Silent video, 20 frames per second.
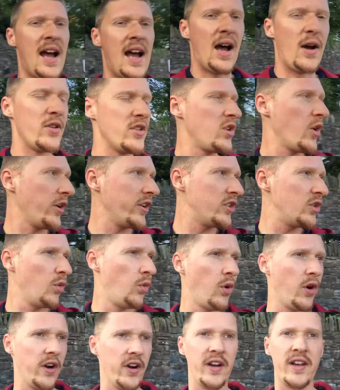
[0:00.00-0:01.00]
how it's going
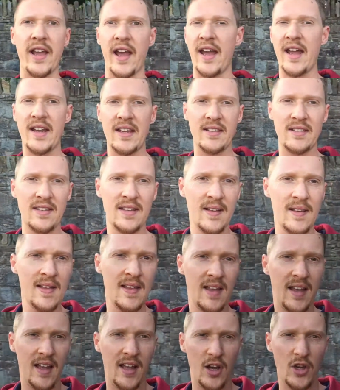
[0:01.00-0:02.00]
to work and
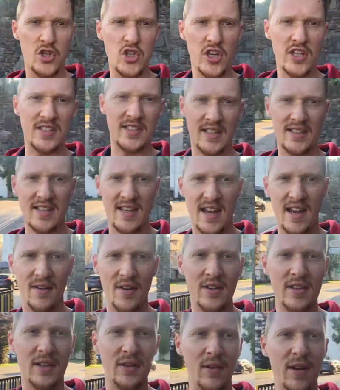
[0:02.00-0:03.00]
logistics and
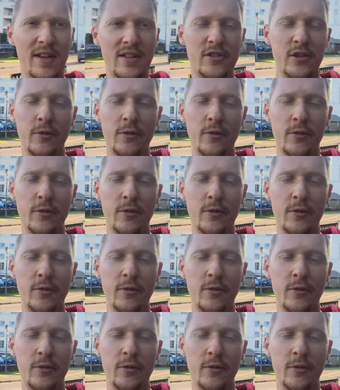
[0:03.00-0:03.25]
everything, right?